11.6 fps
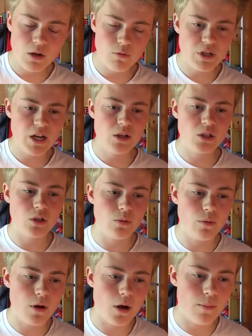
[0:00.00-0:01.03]
He was
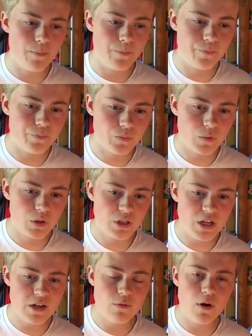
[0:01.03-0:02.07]
excellent.
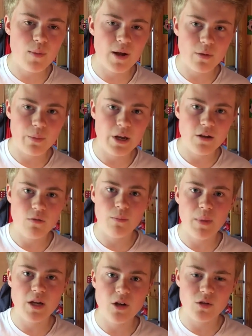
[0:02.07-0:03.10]
Danny Welbeck
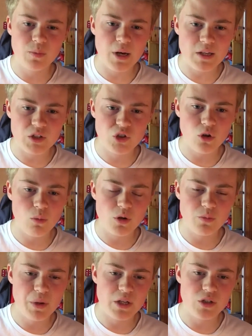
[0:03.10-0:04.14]
made us play so
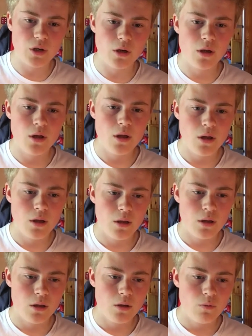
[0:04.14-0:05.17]
much better.
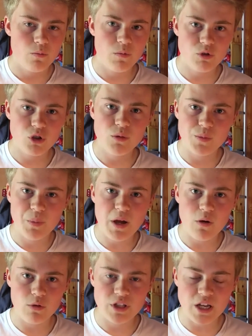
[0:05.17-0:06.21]
We were so much
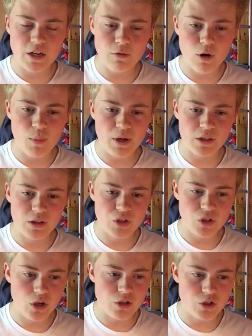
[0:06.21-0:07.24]
better with Danny Welbeck in the
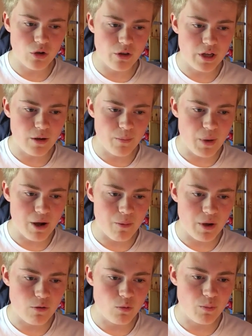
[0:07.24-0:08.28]
side, so I think
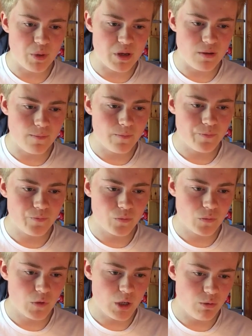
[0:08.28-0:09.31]
Mbappe
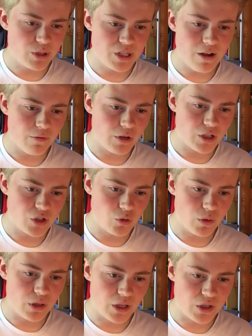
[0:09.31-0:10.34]
would definitely
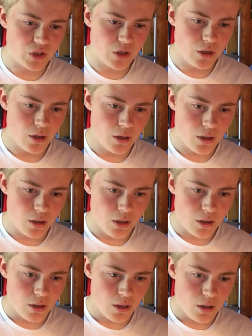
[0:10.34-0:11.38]
suit in this.
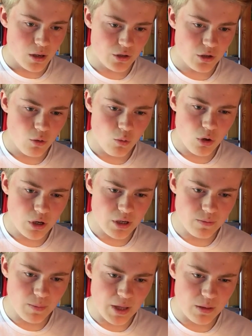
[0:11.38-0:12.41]
I don't know what
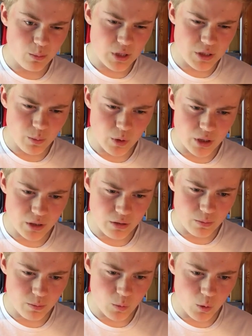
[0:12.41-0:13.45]
he means by
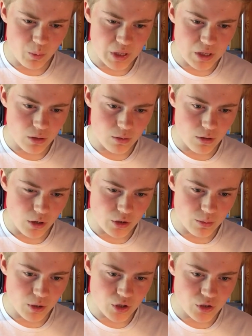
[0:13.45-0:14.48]
not being
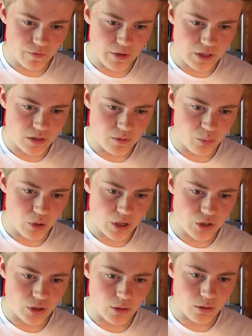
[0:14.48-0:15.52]
under much defensive
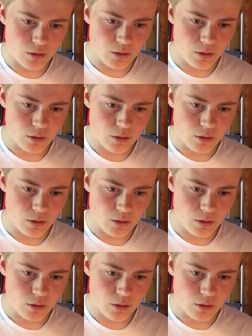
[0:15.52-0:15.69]
pressure,